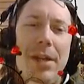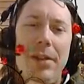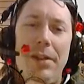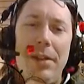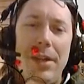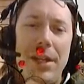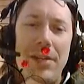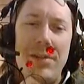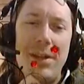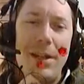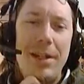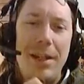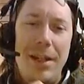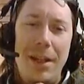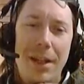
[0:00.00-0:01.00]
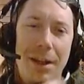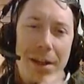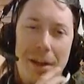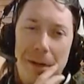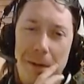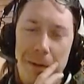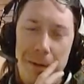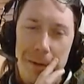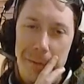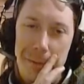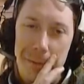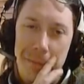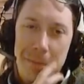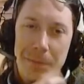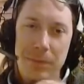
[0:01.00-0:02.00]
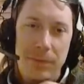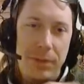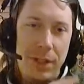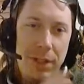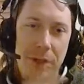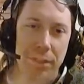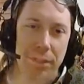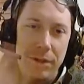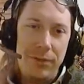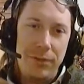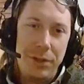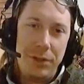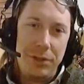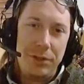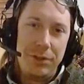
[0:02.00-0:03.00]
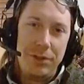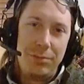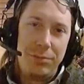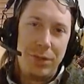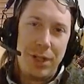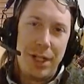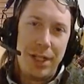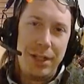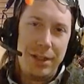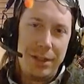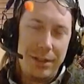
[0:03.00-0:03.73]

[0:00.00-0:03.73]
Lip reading: a thing right now, figuring the future is bright.